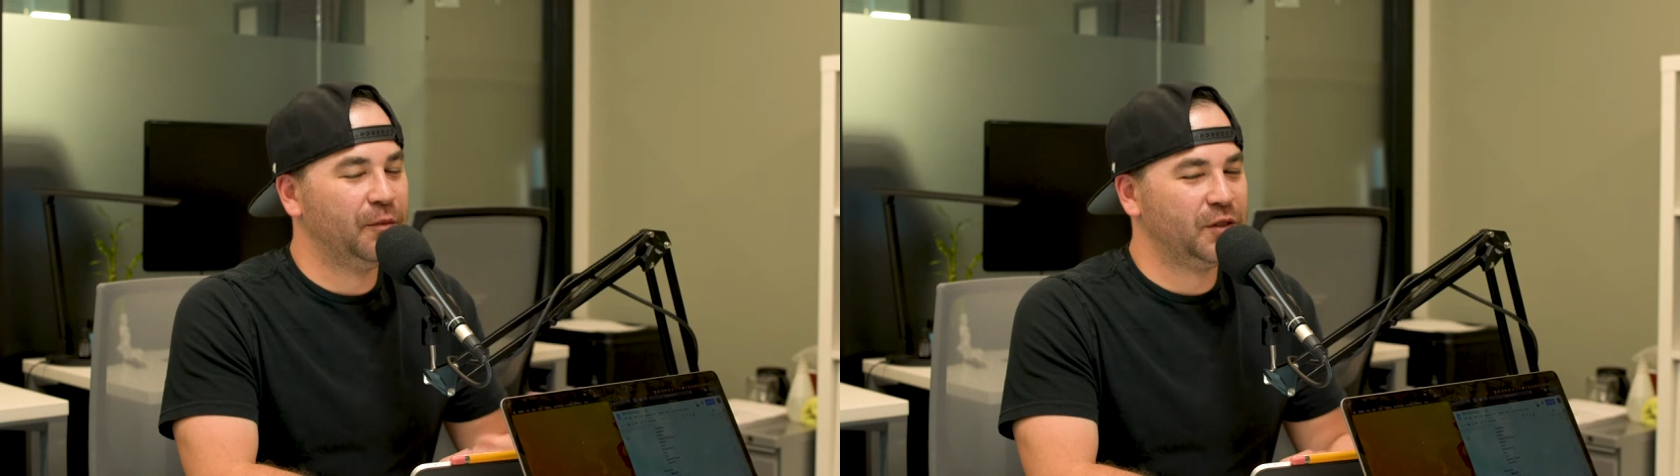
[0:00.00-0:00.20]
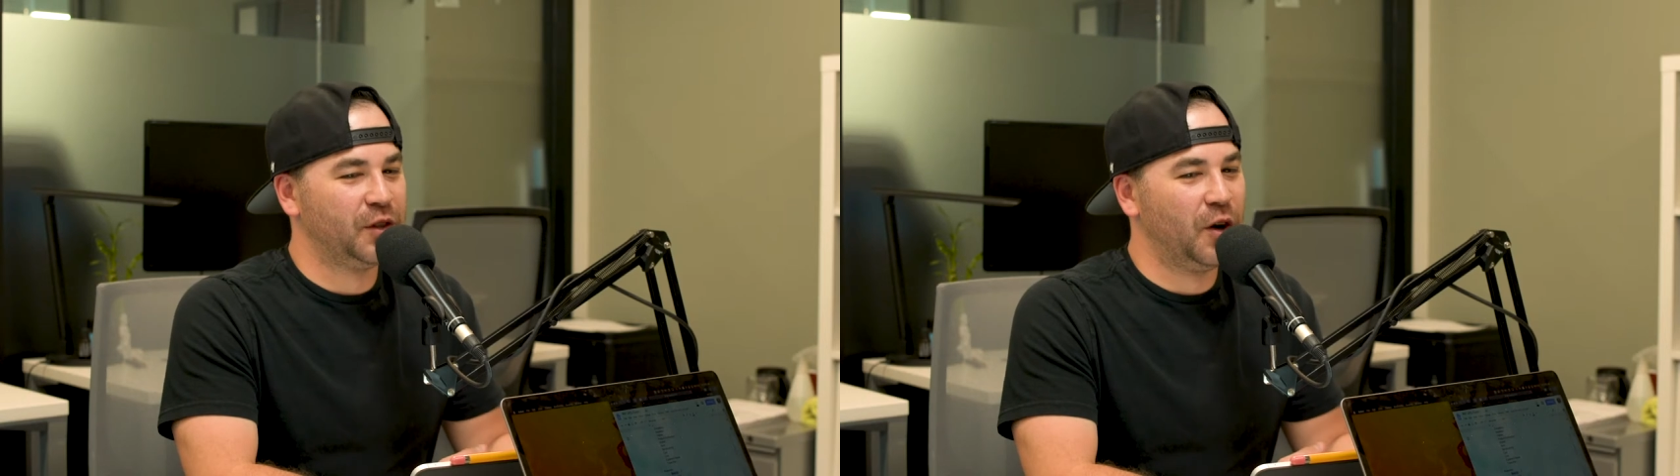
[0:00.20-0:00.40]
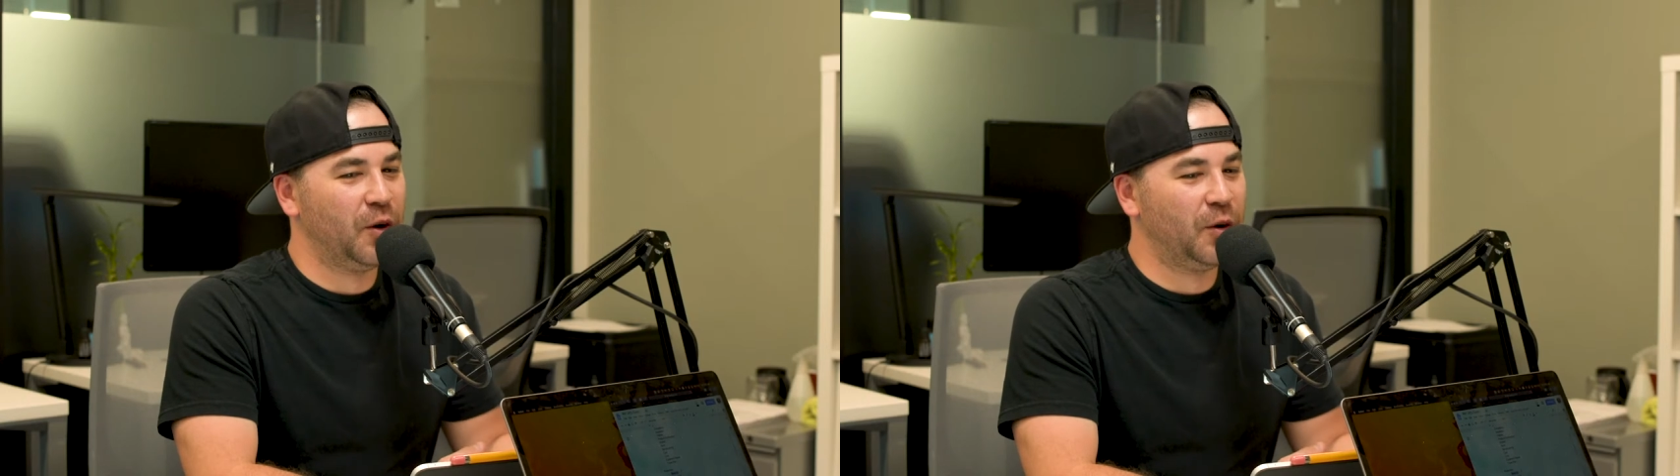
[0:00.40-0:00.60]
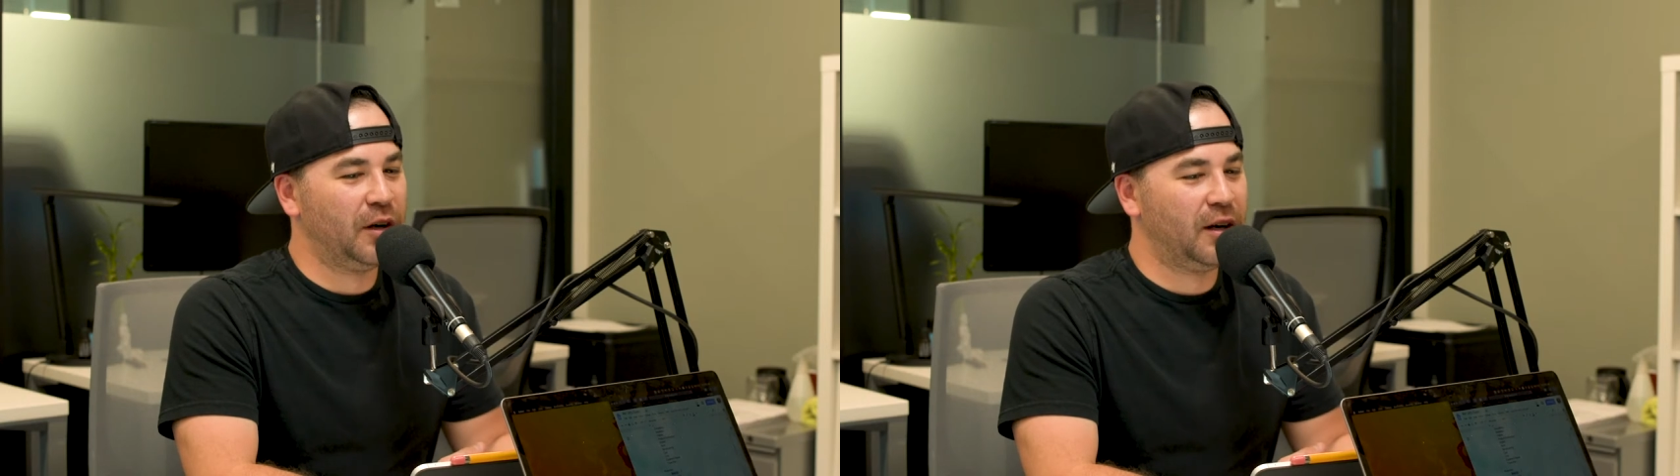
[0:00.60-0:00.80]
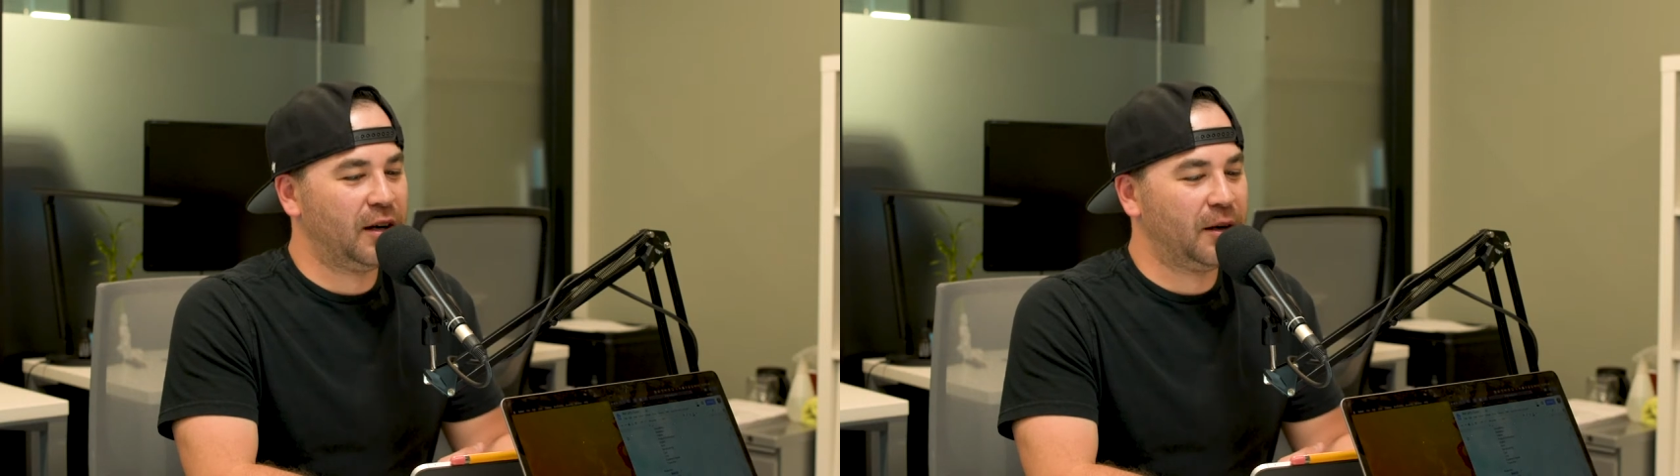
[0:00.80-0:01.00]
So
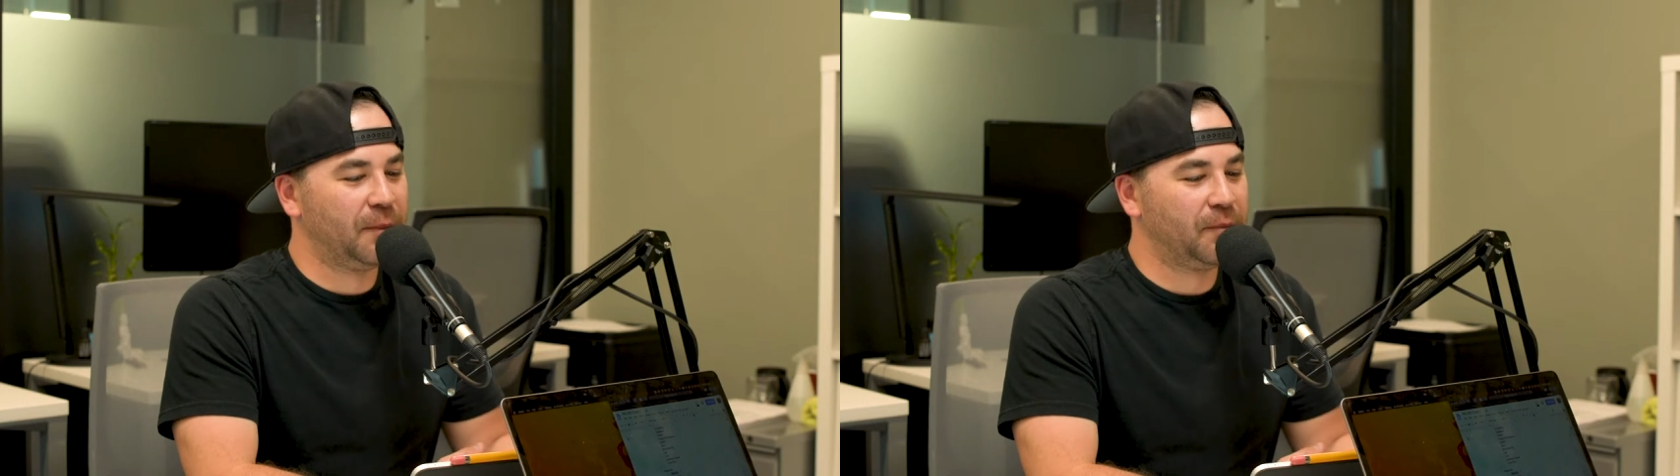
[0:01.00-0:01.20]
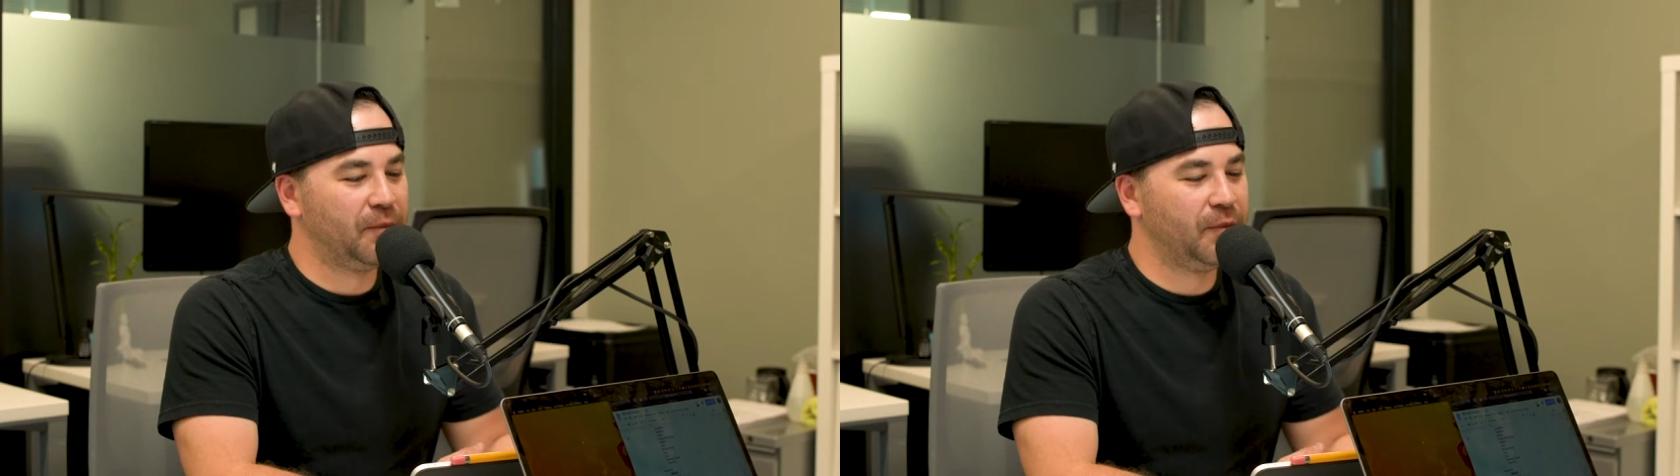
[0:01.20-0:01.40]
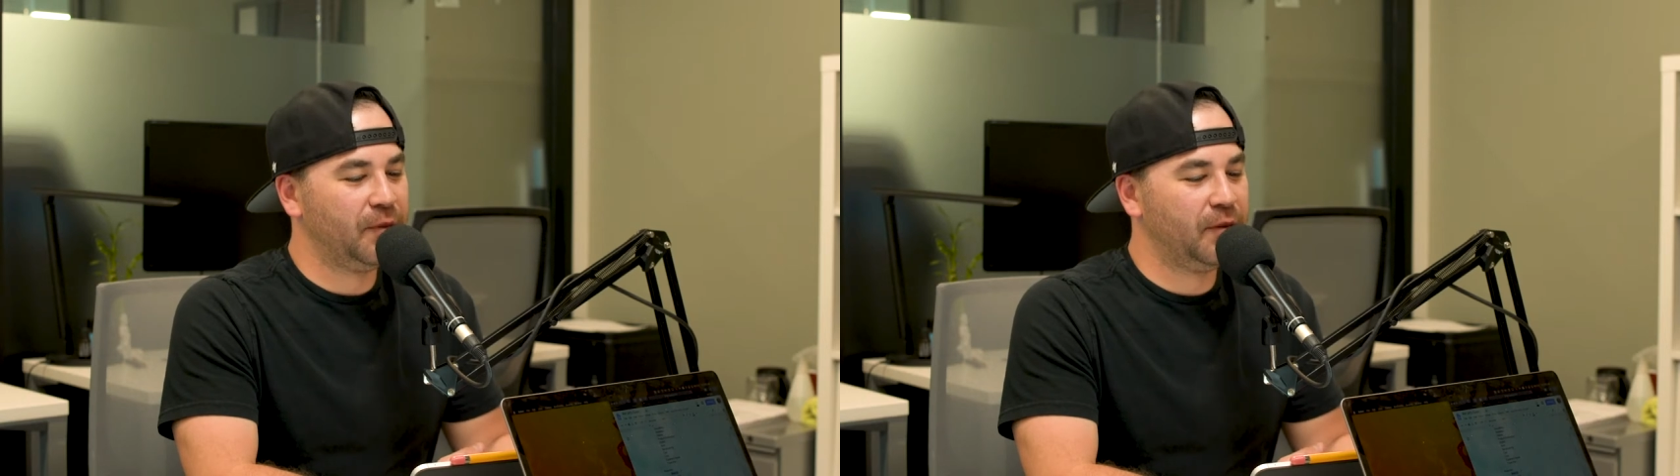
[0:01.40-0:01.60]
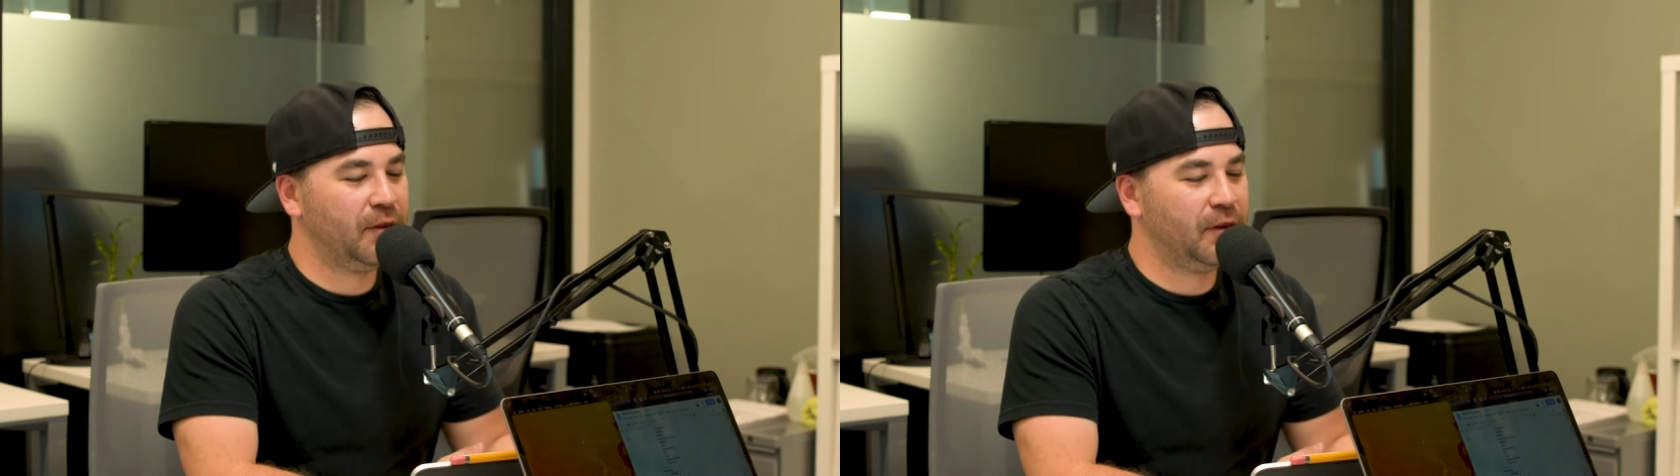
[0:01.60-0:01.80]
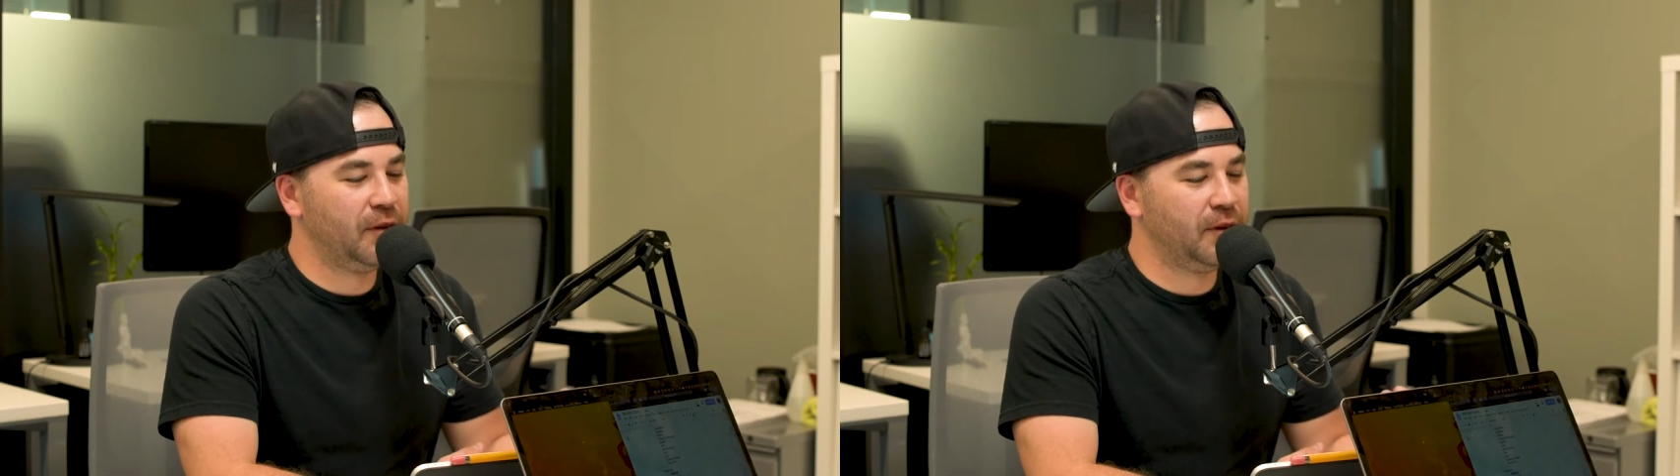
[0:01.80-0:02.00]
um,
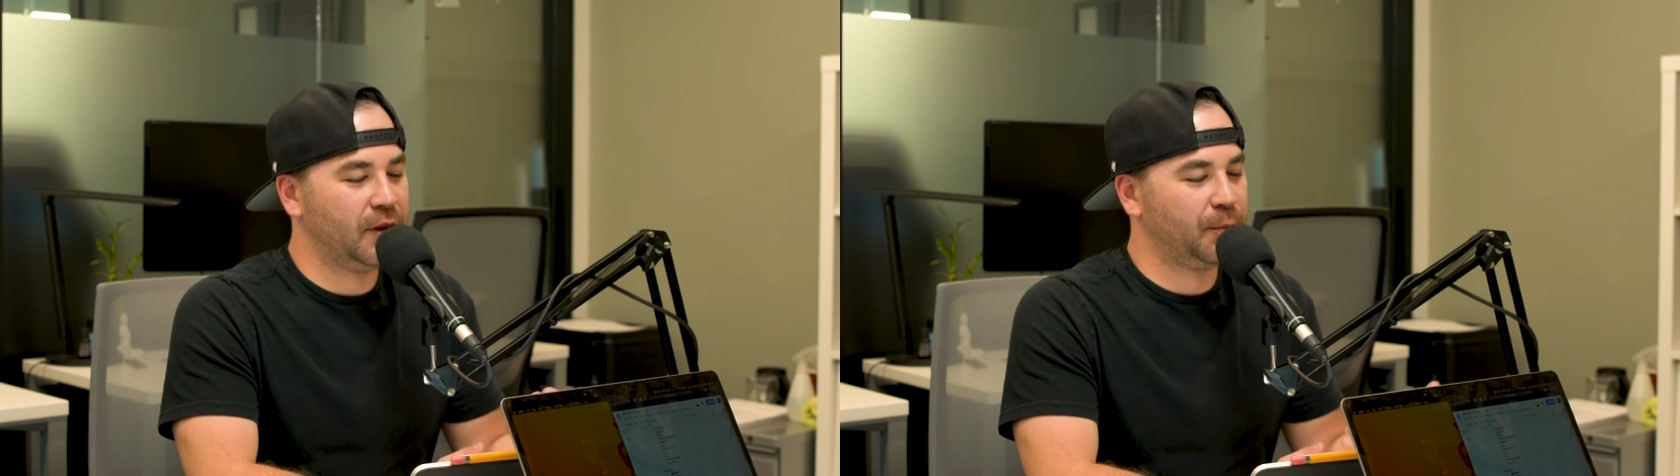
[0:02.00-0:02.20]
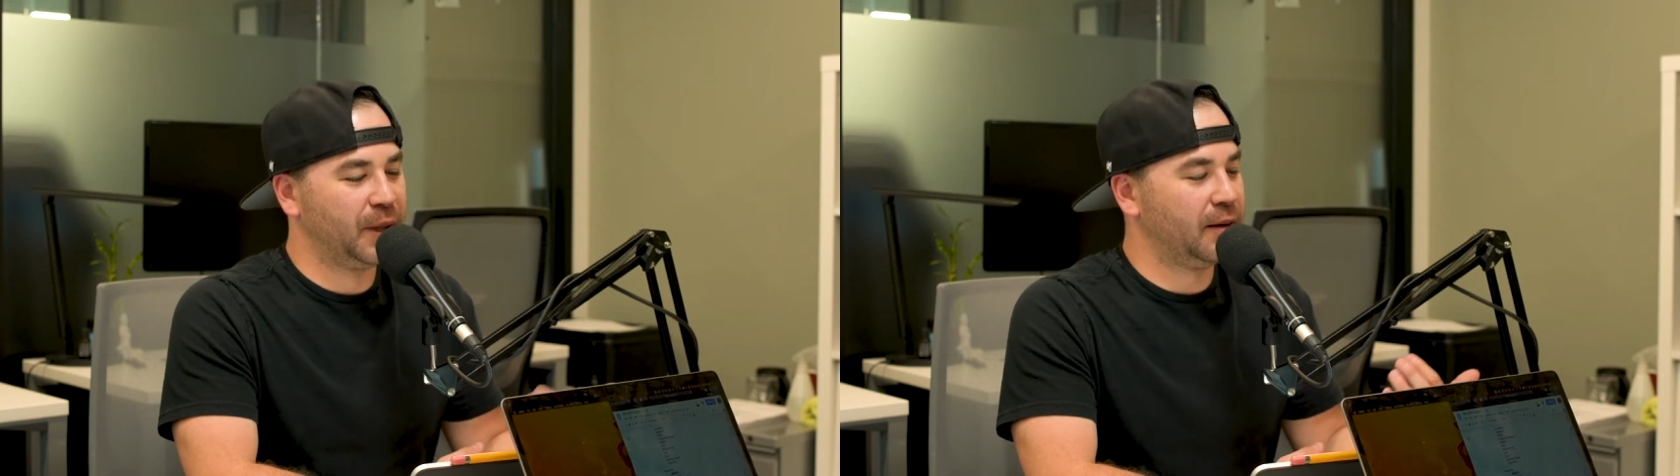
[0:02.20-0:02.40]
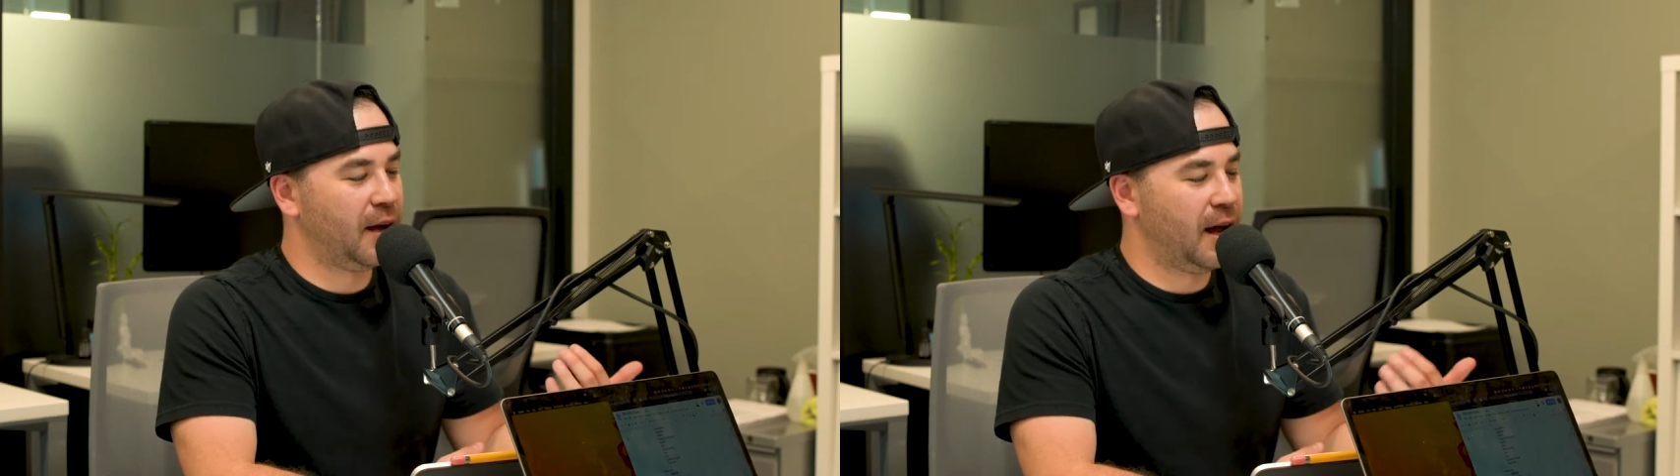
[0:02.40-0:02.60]
the but